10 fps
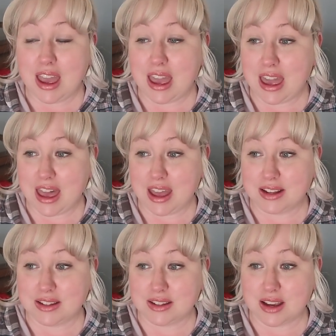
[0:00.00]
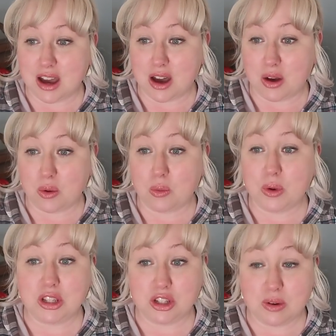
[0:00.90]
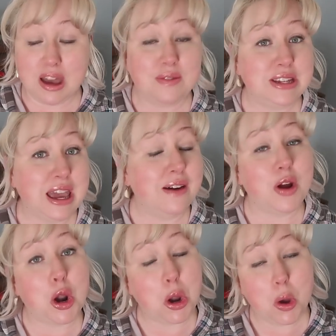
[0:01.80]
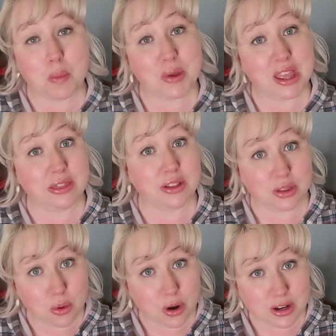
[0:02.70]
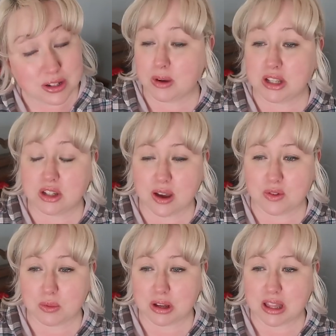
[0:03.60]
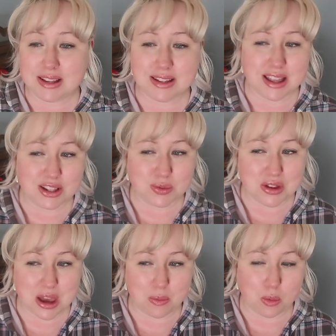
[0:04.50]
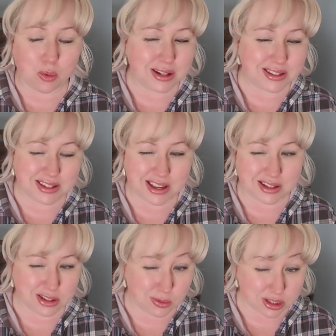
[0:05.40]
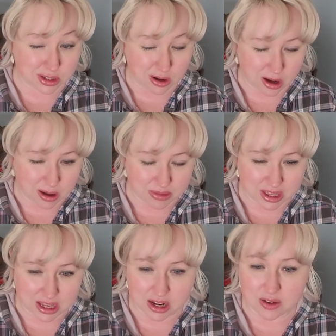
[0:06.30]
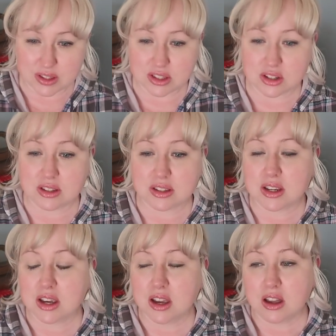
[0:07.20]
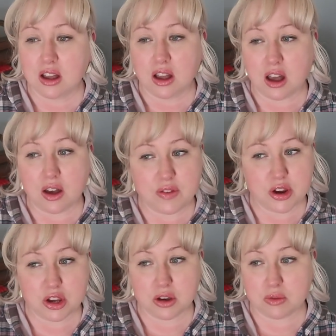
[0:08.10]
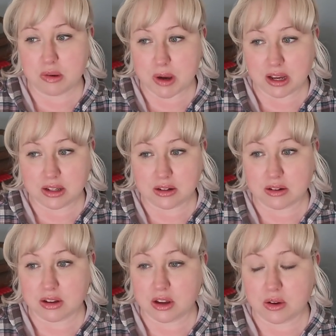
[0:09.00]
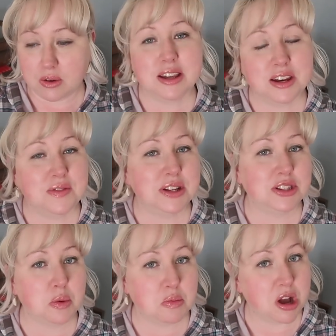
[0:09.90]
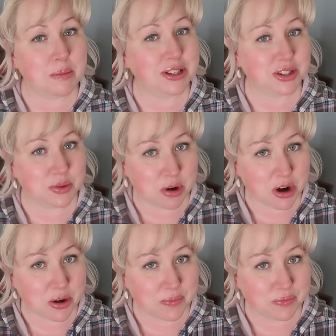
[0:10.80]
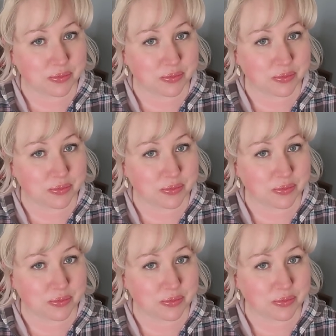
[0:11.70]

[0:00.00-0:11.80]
and uh, we do have to have our hope in the Lord. We do have to realize, and that's where that one C.S. Lewis talk I'm thinking of is just a very good reminder. You know, none of us are promised tomorrow